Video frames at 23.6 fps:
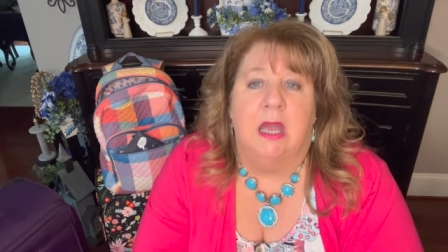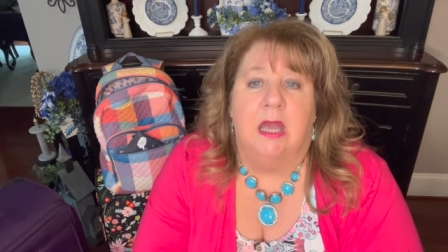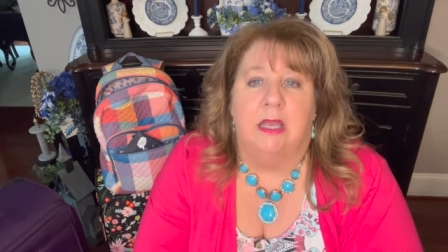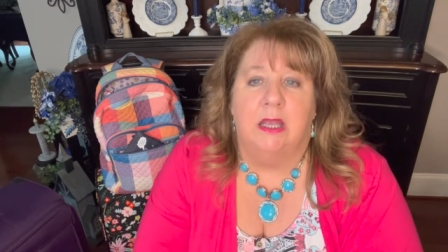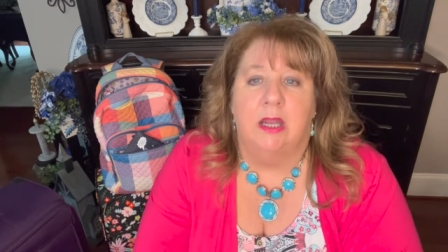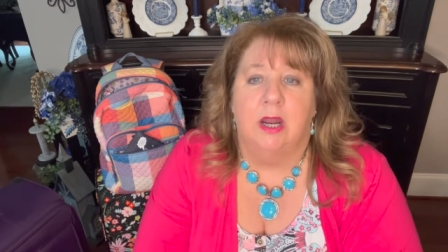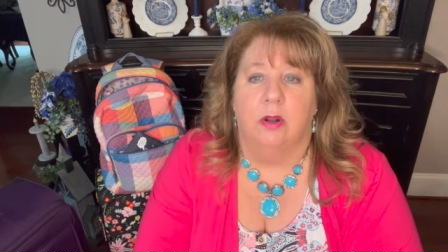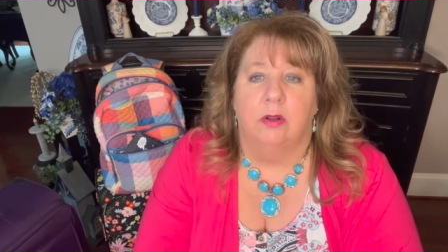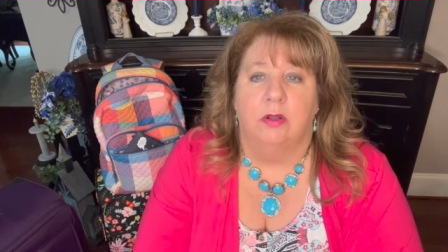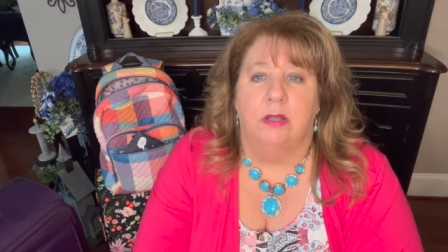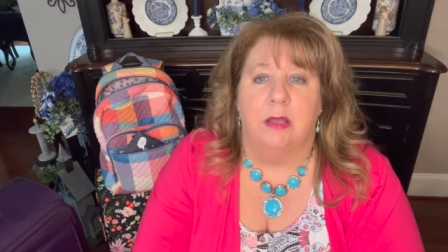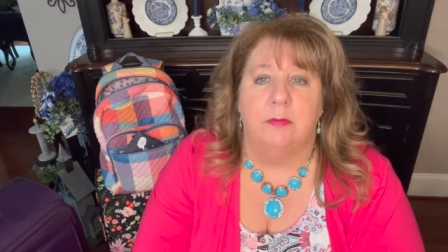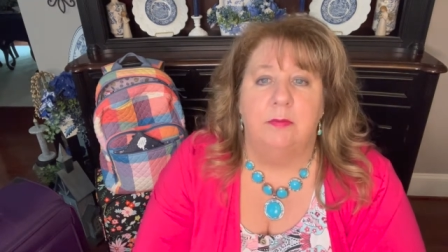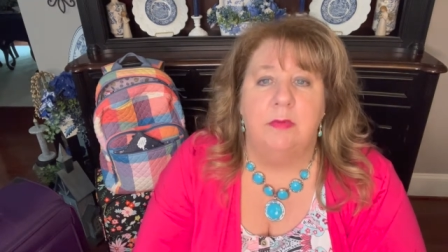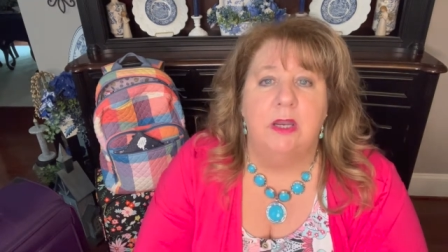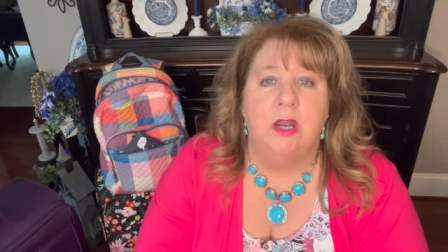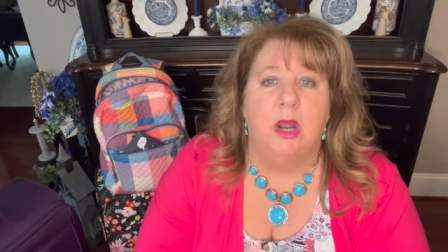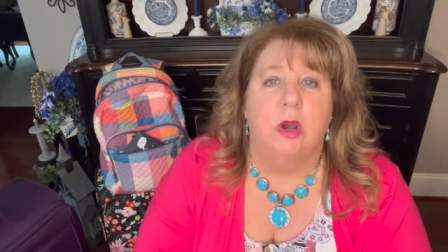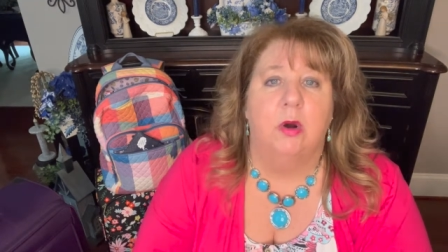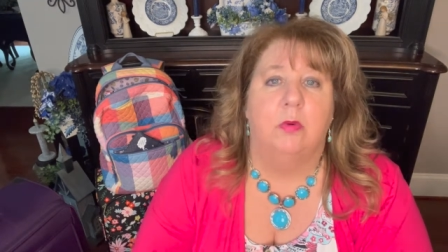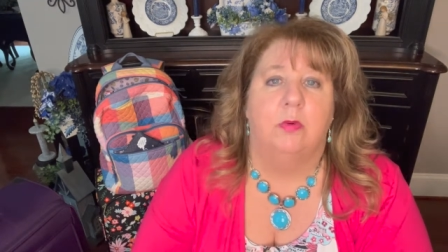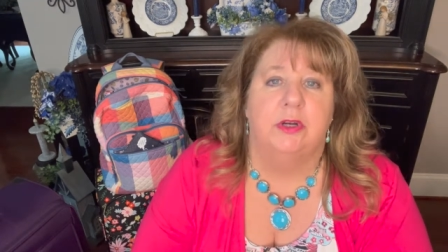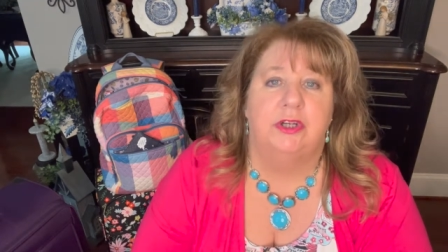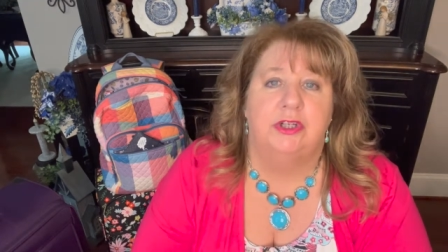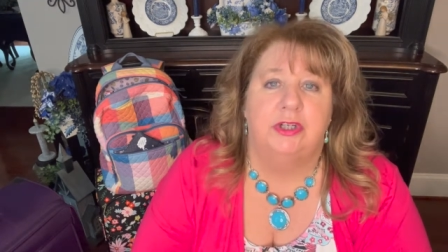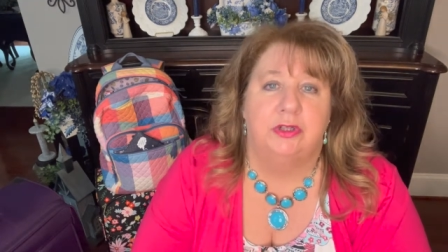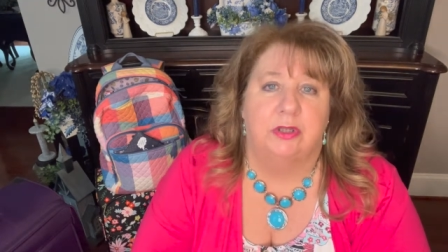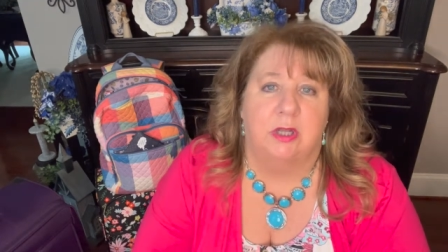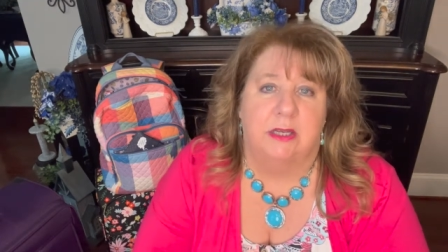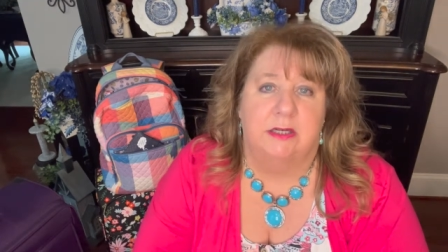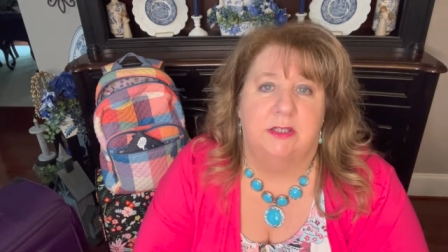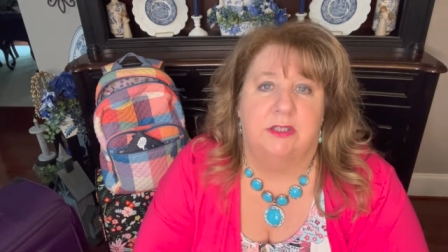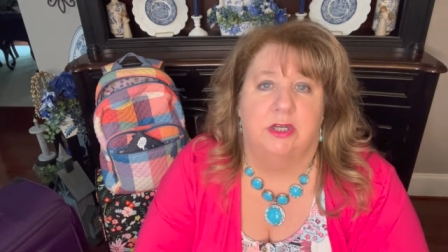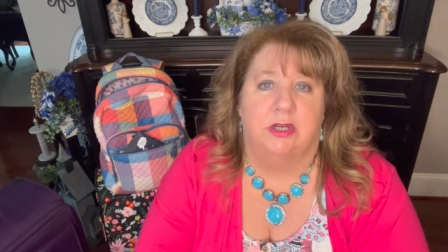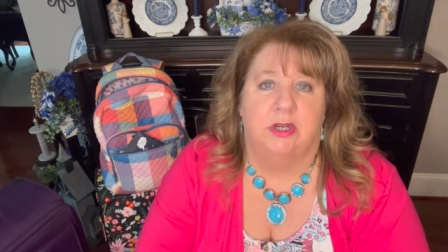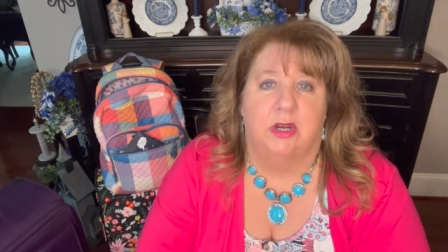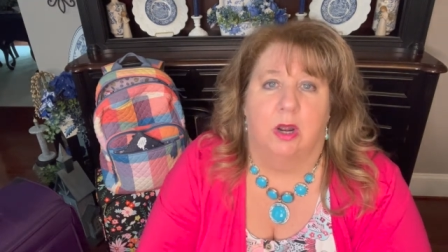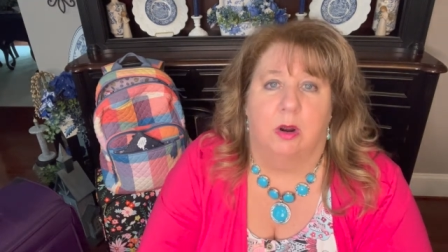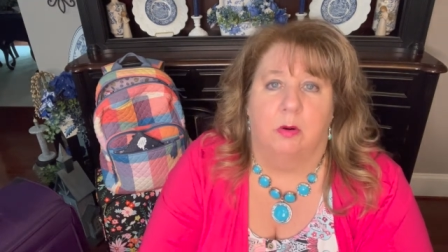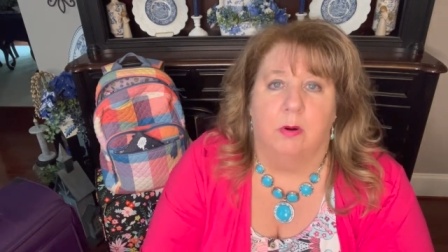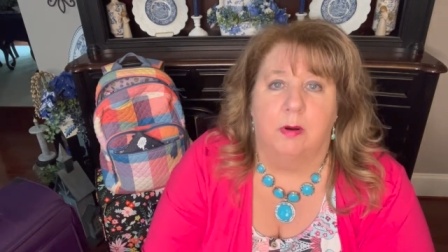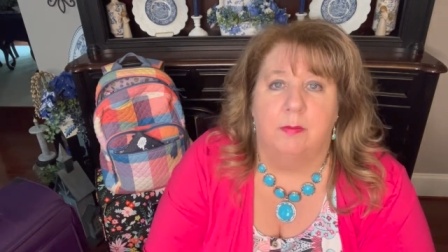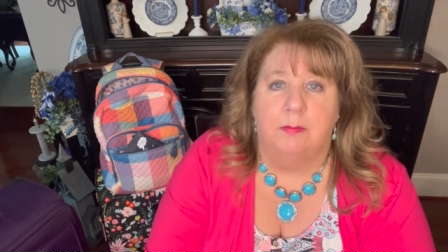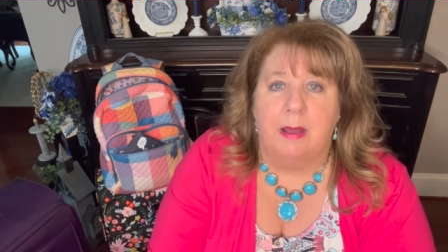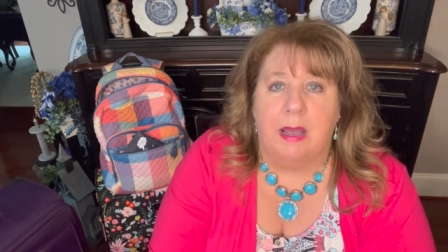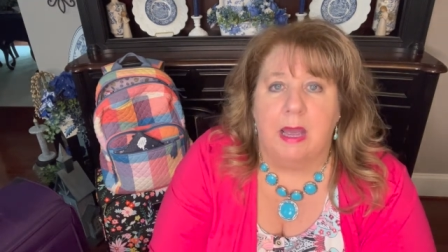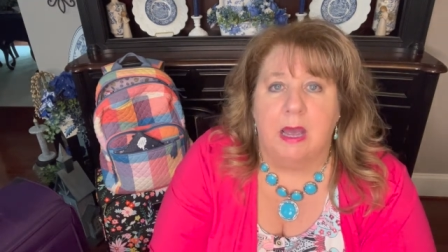You know, let me know what you'd like to know
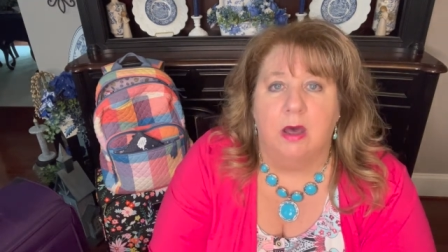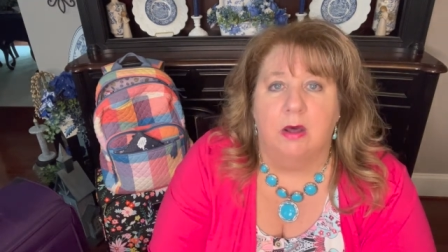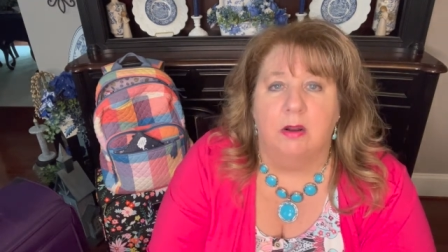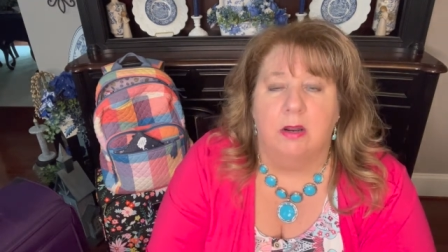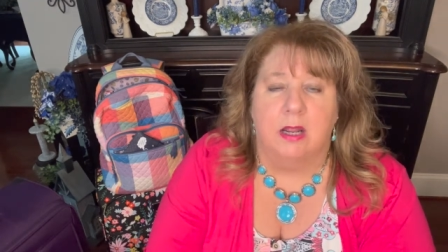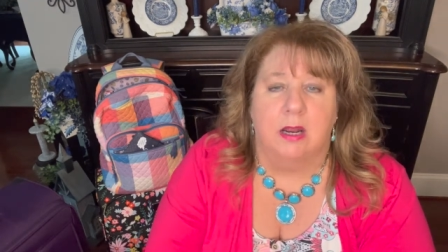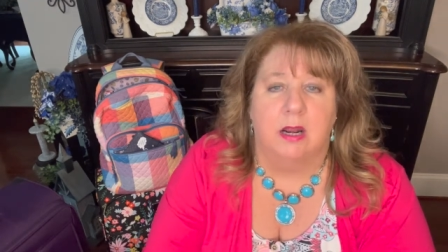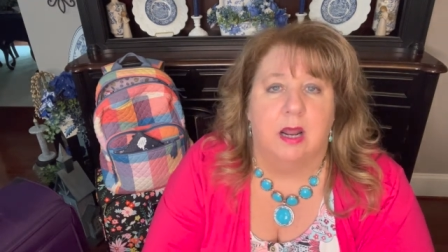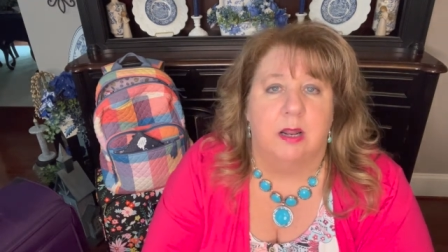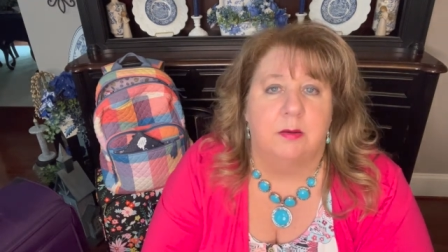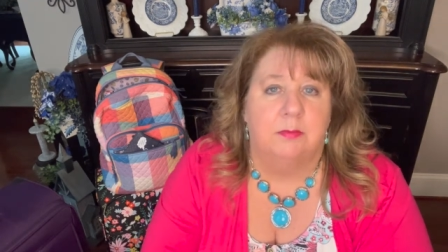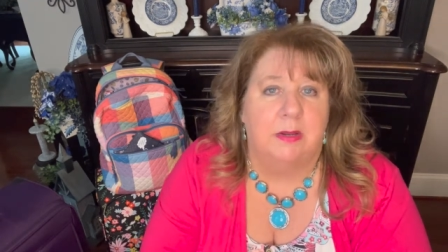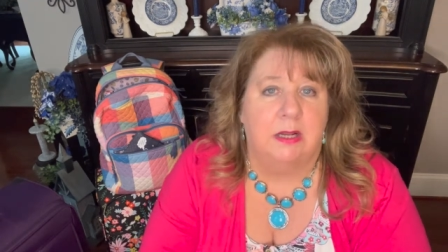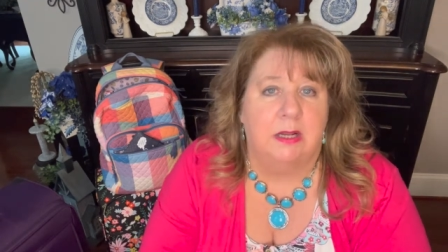about, and I'd be